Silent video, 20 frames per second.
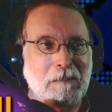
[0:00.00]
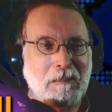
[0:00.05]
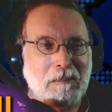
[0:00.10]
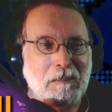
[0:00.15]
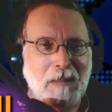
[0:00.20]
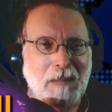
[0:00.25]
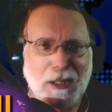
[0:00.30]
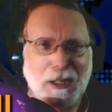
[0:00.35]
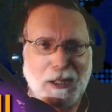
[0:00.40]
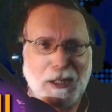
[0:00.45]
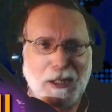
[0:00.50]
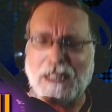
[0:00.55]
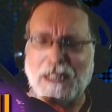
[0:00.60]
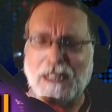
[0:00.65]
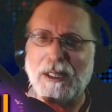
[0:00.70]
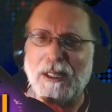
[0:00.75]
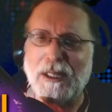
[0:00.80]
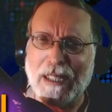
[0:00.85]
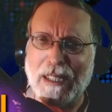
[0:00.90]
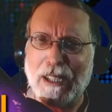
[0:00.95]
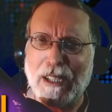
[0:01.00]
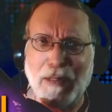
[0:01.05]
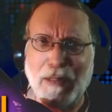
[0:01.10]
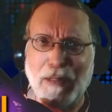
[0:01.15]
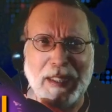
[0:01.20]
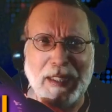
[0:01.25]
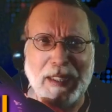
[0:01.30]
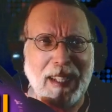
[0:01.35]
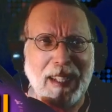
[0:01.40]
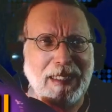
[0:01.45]
So let's look at
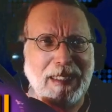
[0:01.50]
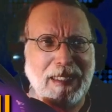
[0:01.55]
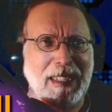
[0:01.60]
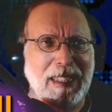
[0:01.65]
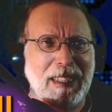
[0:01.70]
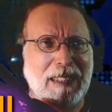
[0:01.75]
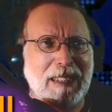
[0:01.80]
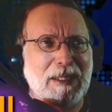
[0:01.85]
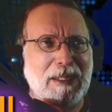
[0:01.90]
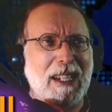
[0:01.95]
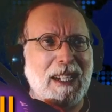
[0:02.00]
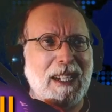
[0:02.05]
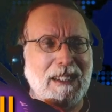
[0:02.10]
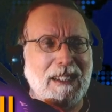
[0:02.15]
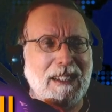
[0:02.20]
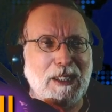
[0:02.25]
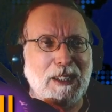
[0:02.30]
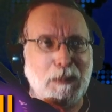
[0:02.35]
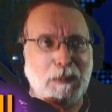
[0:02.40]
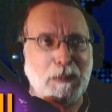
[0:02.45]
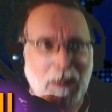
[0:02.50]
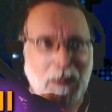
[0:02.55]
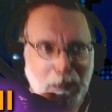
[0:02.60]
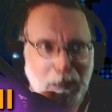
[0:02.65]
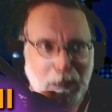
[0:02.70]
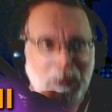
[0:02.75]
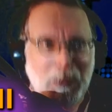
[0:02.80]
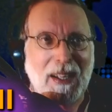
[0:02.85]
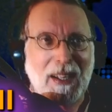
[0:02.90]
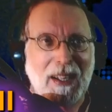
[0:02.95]
COVID-19, okay? Let's
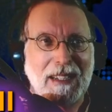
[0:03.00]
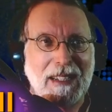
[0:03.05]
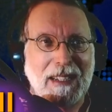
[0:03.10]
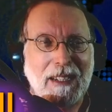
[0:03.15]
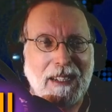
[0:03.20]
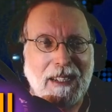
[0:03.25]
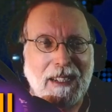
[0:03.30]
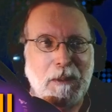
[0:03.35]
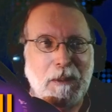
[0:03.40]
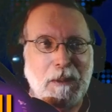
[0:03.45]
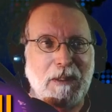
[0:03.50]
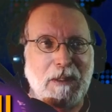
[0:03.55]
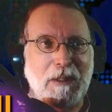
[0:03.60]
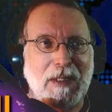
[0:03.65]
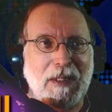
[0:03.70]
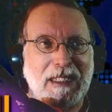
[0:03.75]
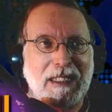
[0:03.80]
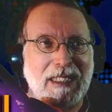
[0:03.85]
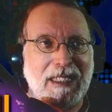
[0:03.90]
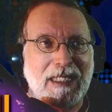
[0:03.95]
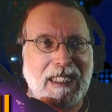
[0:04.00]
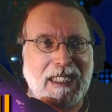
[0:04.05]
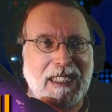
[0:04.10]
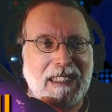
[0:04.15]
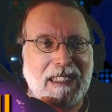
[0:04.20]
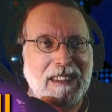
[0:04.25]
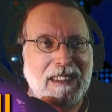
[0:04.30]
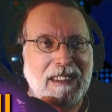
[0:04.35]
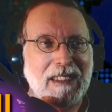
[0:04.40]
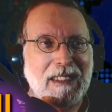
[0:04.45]
apply. We've already
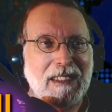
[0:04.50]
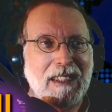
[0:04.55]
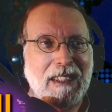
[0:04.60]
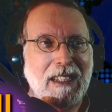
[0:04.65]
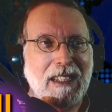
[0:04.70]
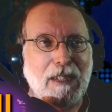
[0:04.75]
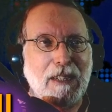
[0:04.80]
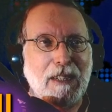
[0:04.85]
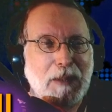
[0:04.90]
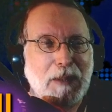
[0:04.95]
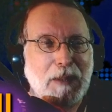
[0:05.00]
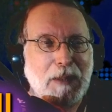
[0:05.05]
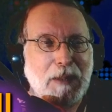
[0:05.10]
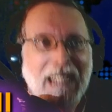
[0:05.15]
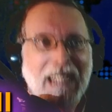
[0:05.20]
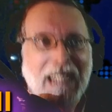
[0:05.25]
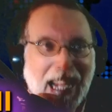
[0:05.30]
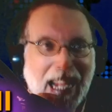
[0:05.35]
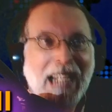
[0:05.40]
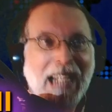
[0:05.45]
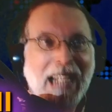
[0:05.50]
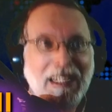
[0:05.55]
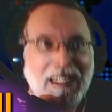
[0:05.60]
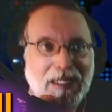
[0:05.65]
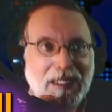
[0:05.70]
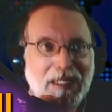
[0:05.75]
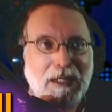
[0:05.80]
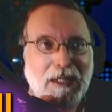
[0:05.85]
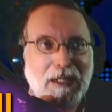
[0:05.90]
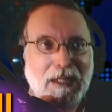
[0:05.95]
seen, if we take AIDS
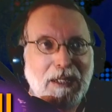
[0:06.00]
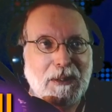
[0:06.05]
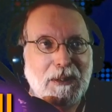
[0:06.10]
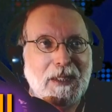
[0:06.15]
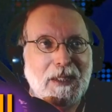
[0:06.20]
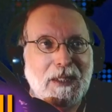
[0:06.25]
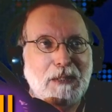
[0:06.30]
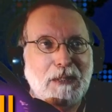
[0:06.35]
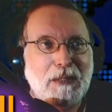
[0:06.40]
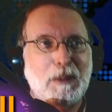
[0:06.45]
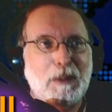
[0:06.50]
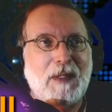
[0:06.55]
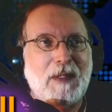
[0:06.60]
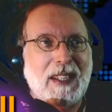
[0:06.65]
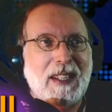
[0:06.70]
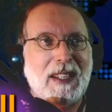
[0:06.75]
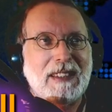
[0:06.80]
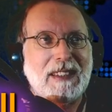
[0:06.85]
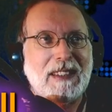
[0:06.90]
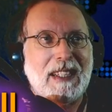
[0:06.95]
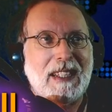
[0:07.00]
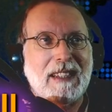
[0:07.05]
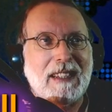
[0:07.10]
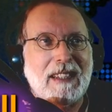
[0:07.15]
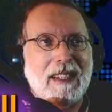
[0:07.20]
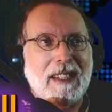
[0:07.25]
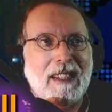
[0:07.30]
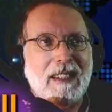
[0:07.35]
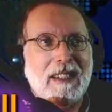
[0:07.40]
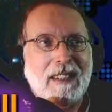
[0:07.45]
and go through this, we'll find that
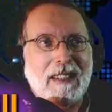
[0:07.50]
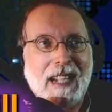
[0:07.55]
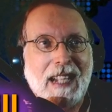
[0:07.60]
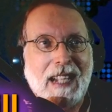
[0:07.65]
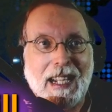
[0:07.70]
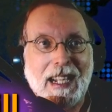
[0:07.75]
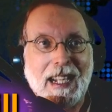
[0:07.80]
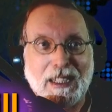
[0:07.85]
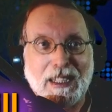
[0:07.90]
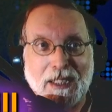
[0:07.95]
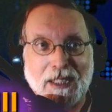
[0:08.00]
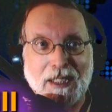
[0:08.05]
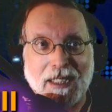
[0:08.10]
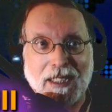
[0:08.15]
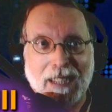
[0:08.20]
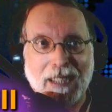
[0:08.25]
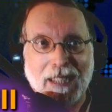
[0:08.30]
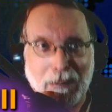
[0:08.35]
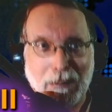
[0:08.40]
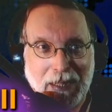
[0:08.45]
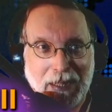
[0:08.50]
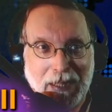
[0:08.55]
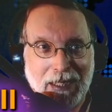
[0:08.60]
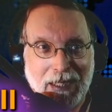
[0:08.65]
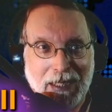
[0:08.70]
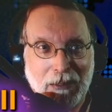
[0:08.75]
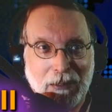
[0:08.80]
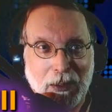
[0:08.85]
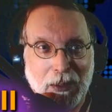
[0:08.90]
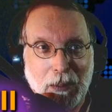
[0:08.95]
AIDS does not
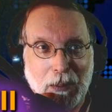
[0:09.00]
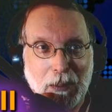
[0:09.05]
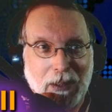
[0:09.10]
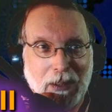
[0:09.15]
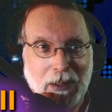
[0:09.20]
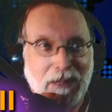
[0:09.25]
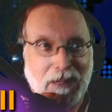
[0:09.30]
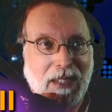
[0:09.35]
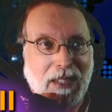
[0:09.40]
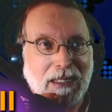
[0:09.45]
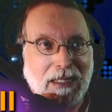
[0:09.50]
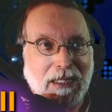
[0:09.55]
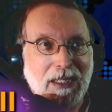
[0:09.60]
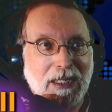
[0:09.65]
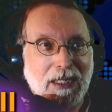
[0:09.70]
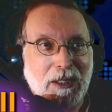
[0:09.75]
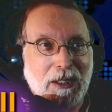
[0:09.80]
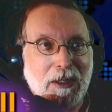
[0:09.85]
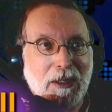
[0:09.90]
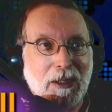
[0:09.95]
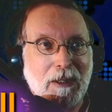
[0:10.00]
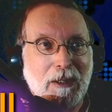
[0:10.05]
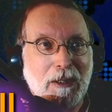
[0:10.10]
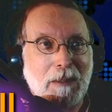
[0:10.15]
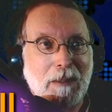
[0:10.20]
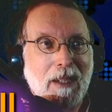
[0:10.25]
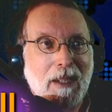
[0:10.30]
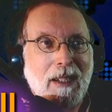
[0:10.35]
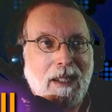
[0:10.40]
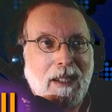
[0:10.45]
begin with a well-defined syndrome.
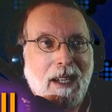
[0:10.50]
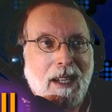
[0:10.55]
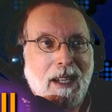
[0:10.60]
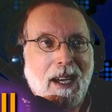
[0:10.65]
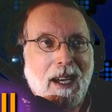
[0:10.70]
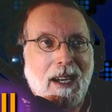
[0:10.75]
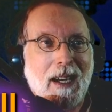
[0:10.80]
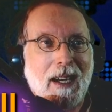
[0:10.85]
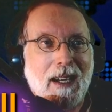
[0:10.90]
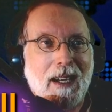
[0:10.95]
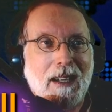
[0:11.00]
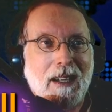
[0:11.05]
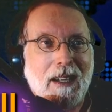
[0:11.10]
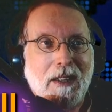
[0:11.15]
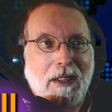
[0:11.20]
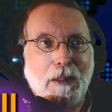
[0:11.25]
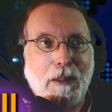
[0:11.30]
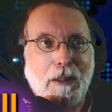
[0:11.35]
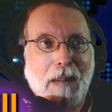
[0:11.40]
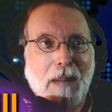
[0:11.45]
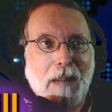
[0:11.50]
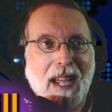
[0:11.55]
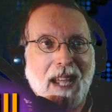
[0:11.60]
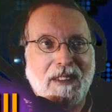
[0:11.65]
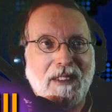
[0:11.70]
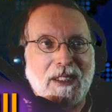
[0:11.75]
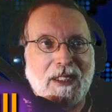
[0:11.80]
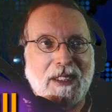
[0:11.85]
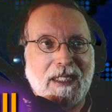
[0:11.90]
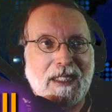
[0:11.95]
The
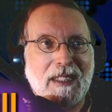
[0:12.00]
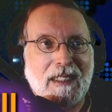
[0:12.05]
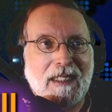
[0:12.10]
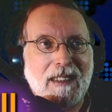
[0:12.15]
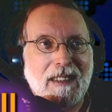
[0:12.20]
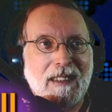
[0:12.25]
pathogen